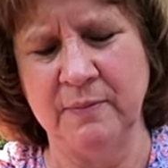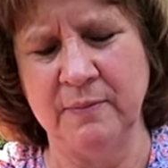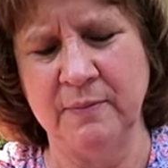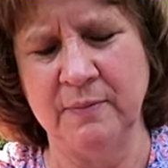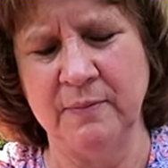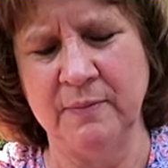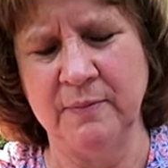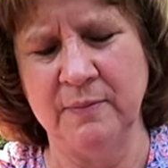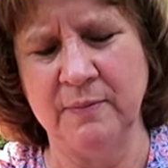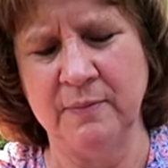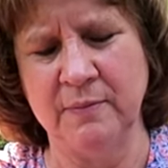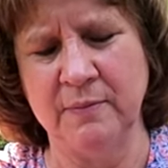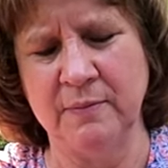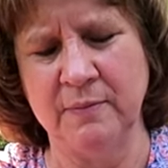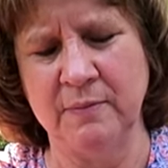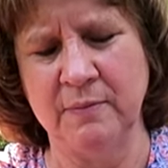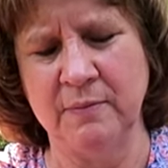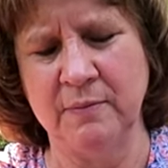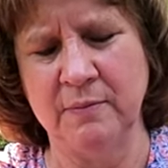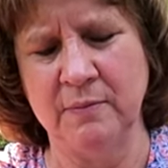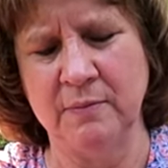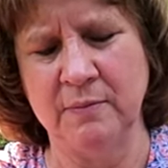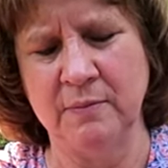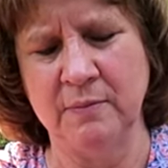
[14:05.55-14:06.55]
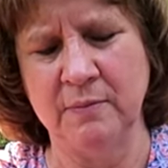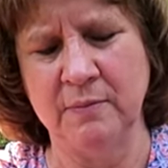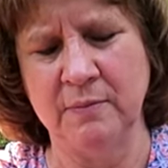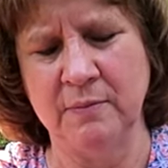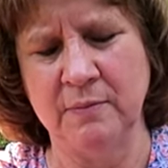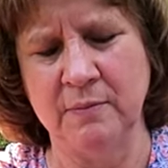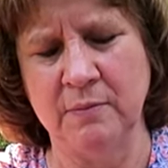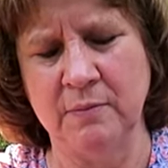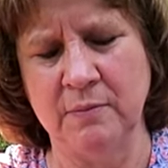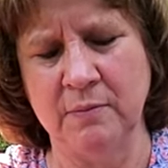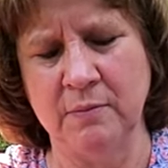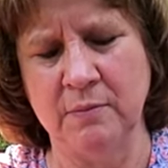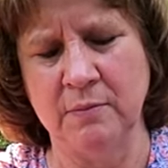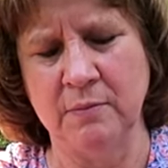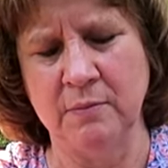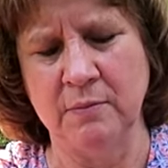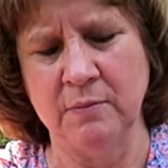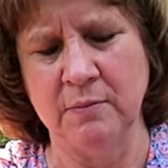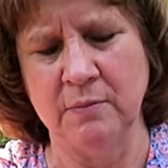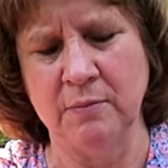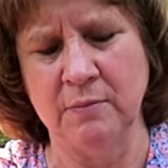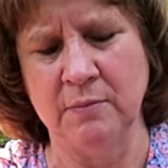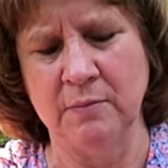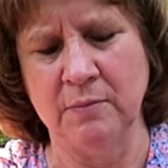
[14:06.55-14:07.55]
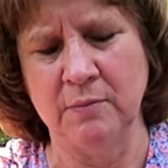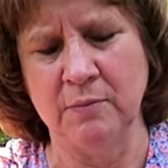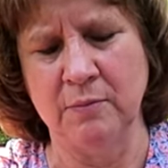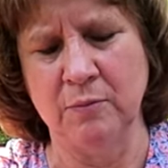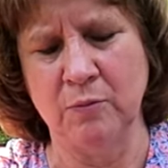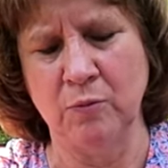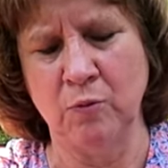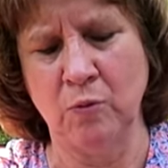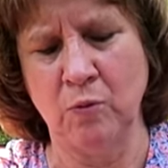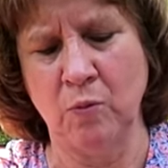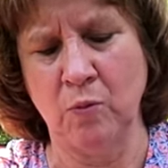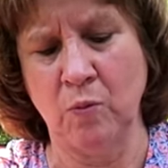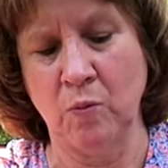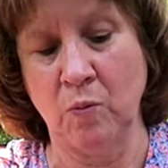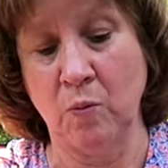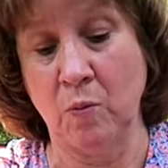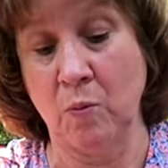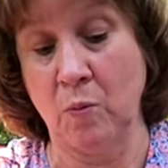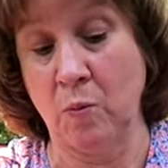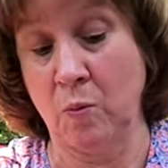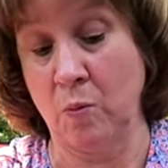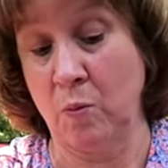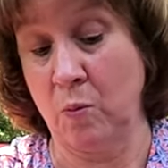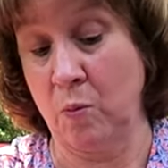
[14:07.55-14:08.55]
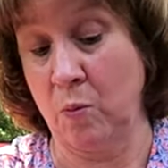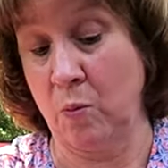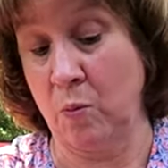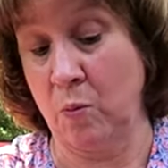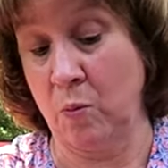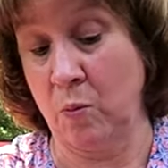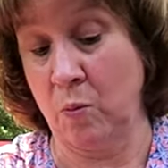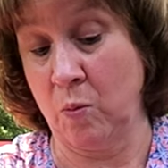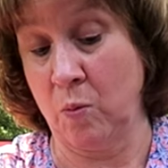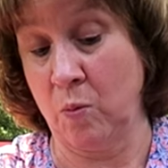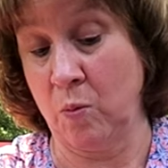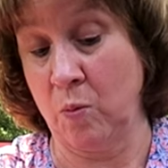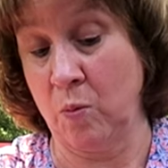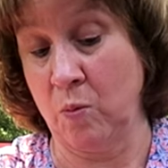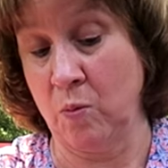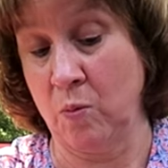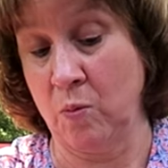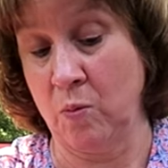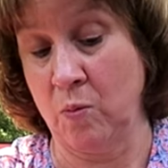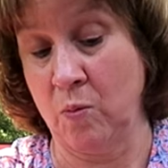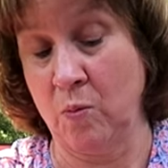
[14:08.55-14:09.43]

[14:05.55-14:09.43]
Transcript: No one is speaking in this clip.